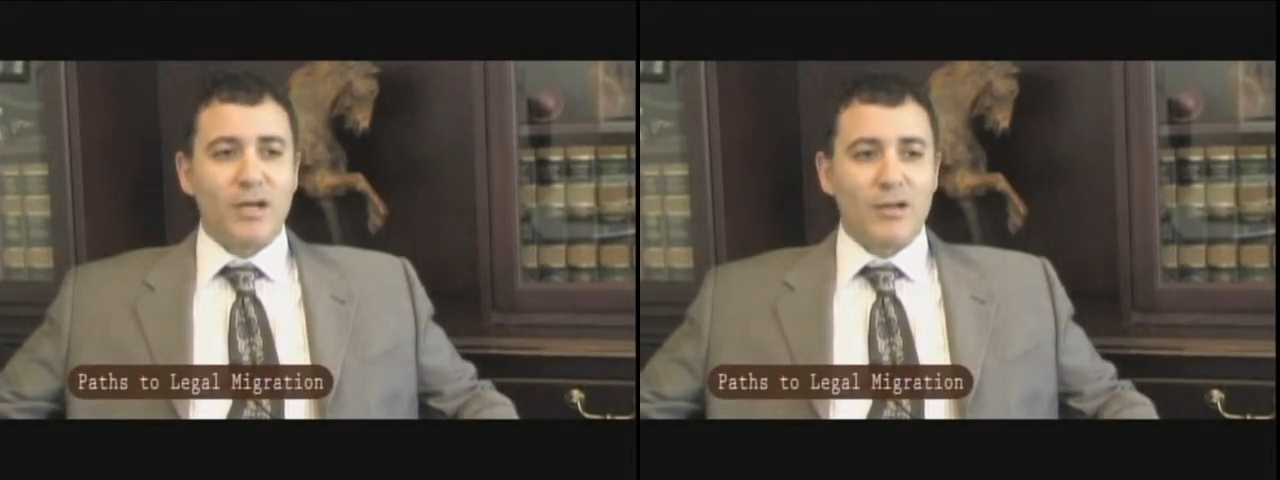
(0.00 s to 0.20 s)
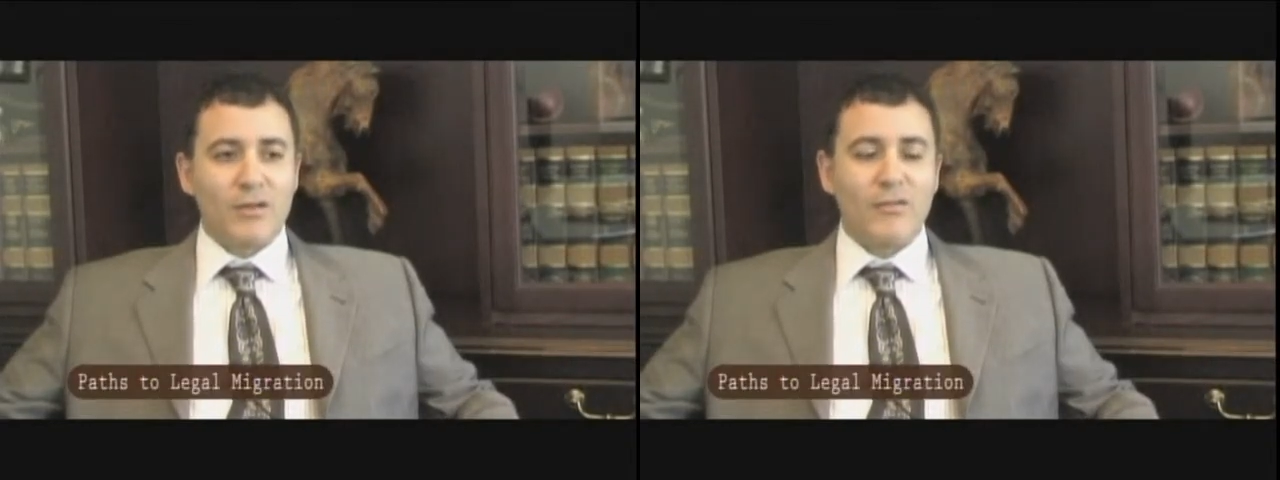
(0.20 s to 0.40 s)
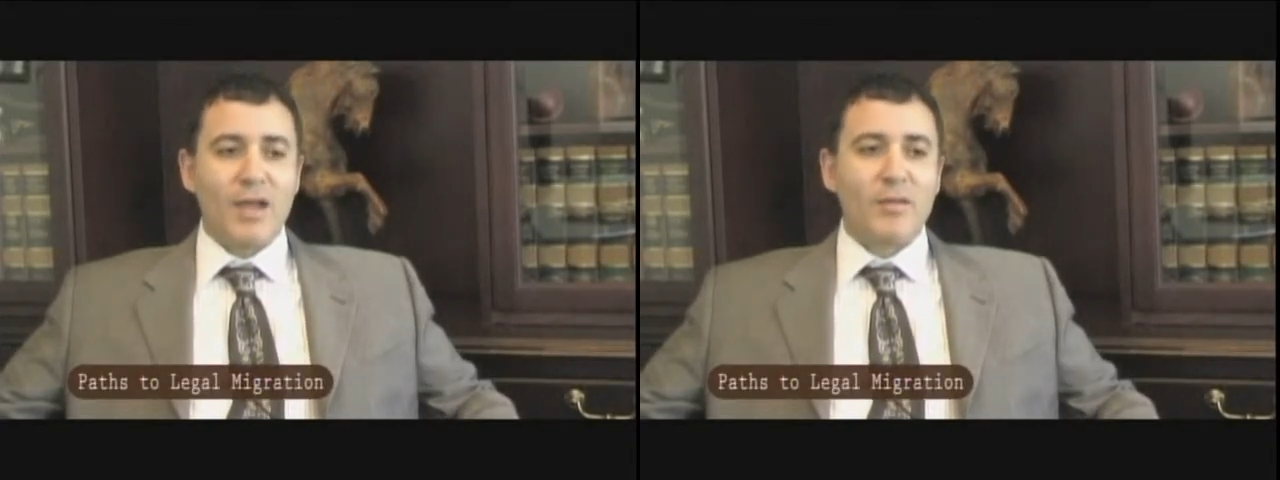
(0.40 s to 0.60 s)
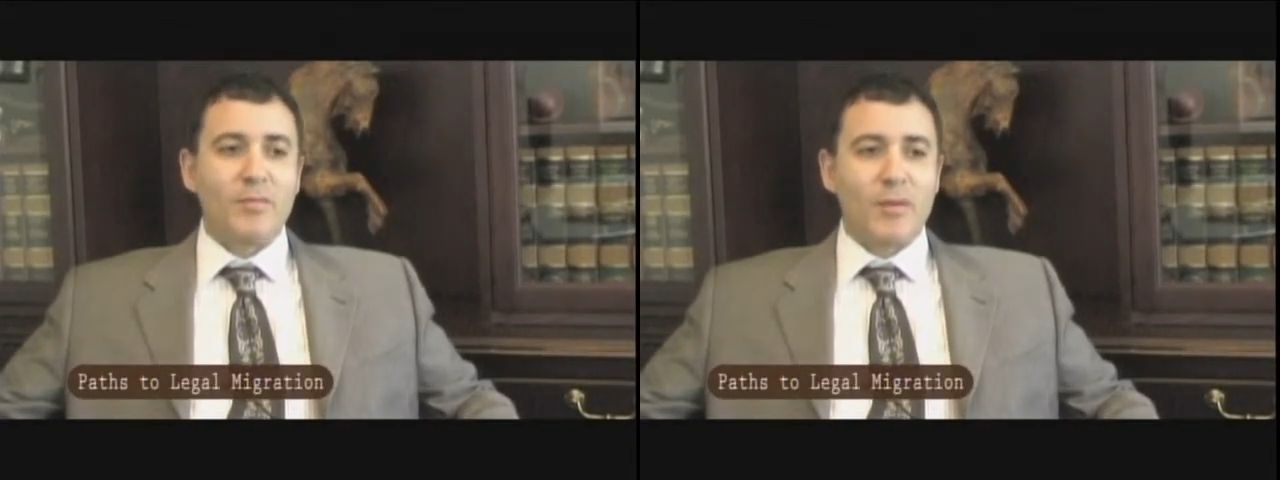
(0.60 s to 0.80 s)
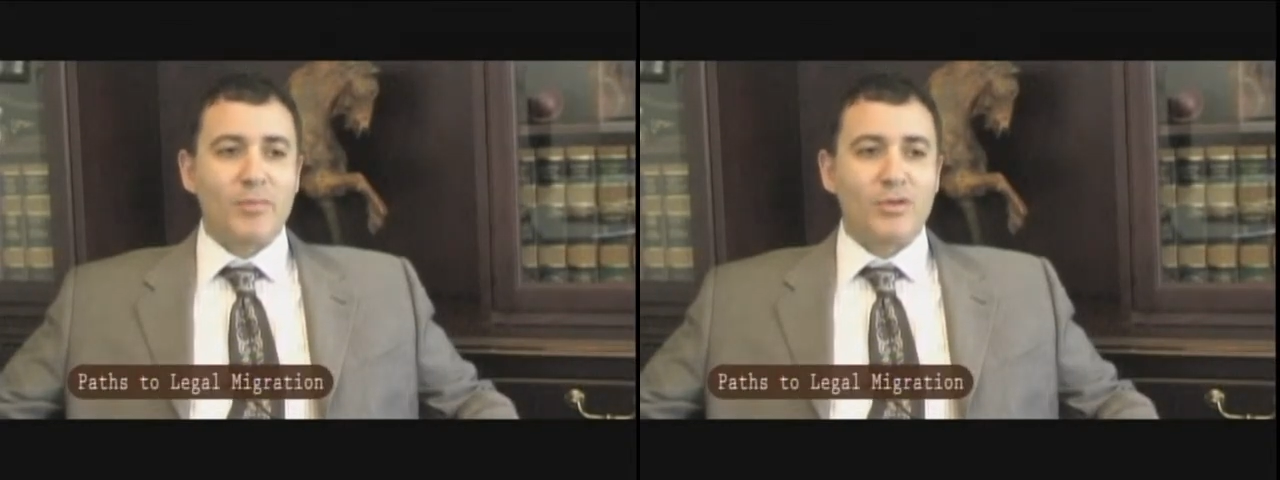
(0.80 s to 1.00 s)
other family
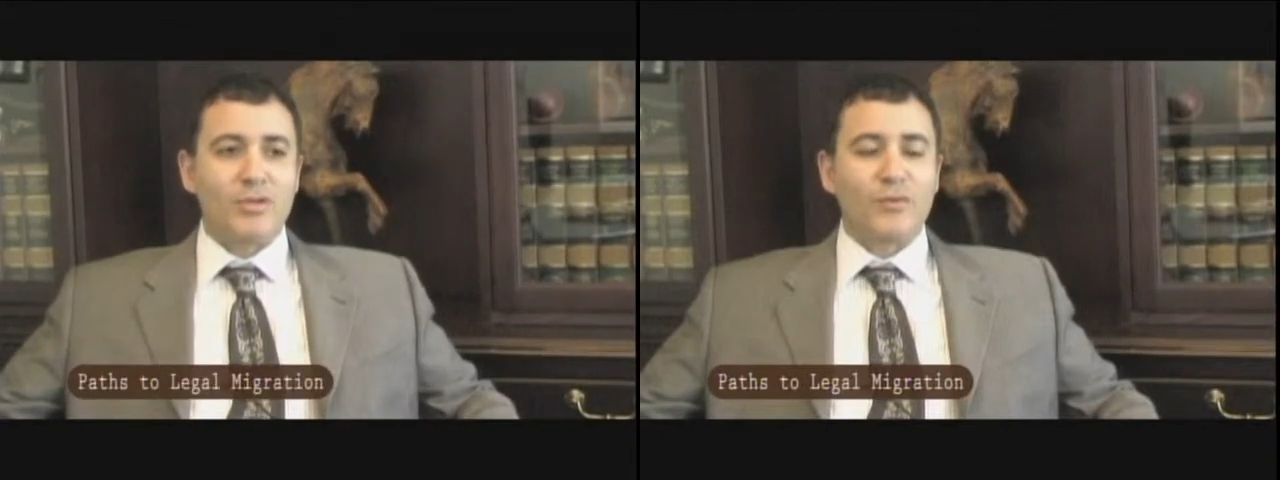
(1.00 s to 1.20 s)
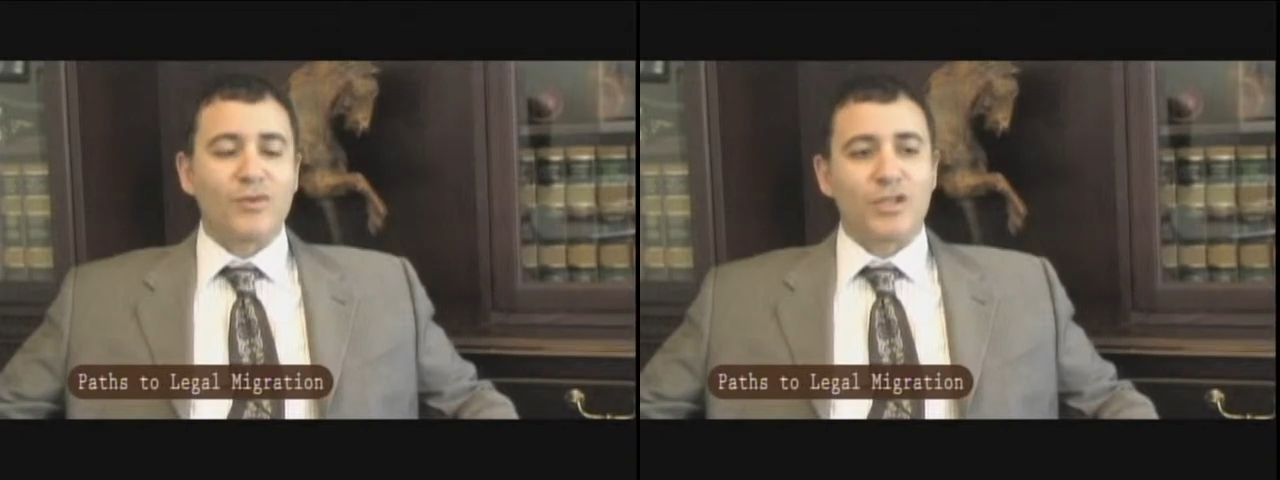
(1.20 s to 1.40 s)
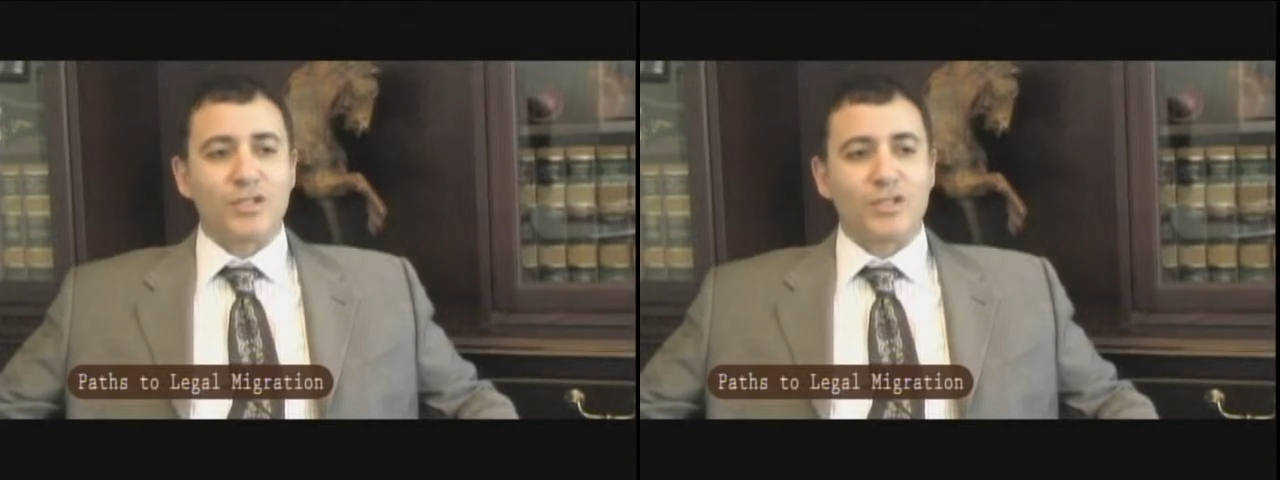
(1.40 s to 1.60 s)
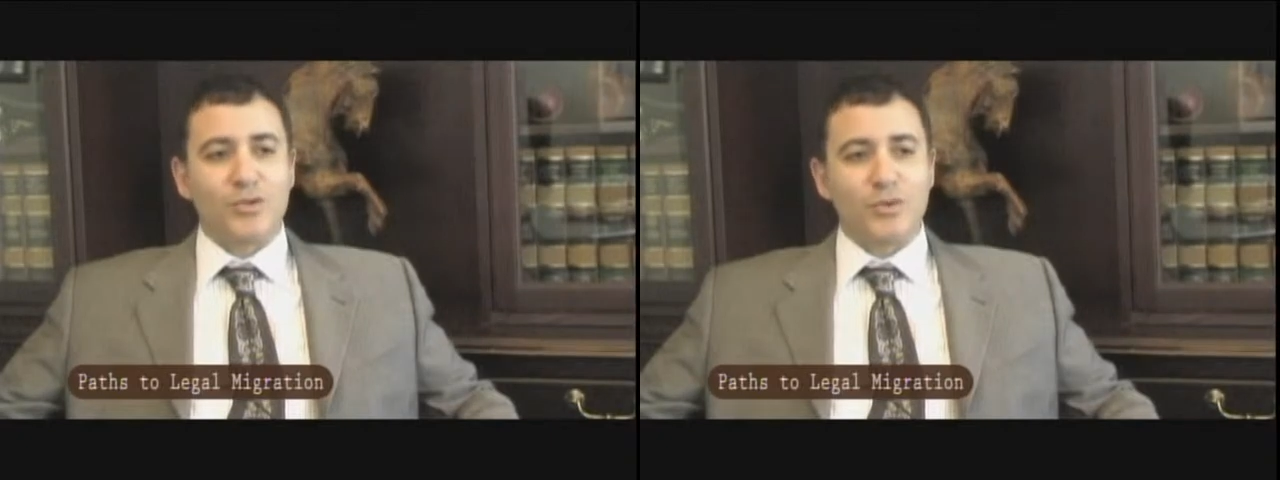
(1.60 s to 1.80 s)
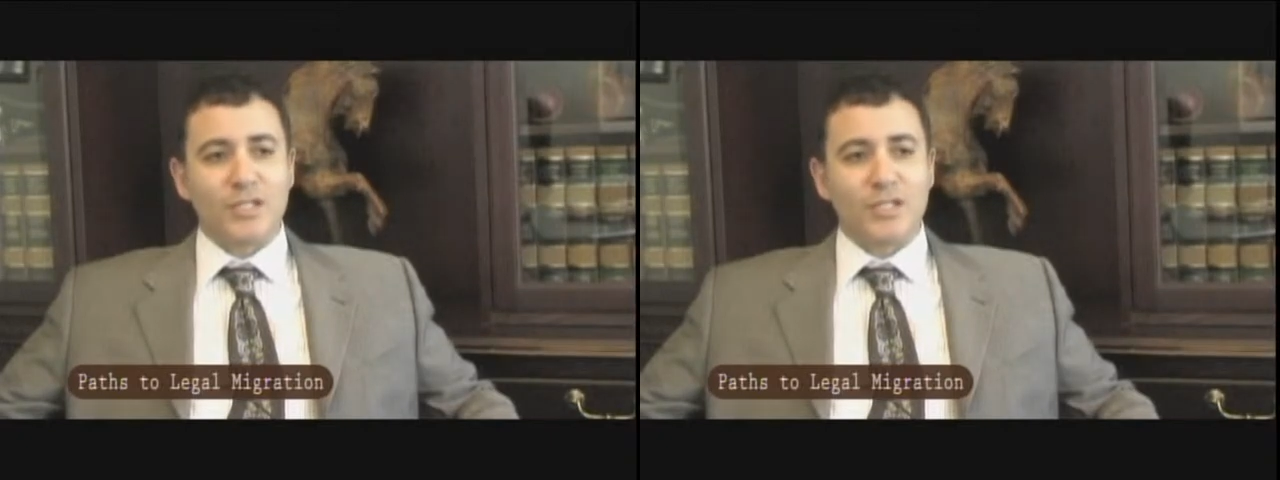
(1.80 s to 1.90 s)
members of current U.S.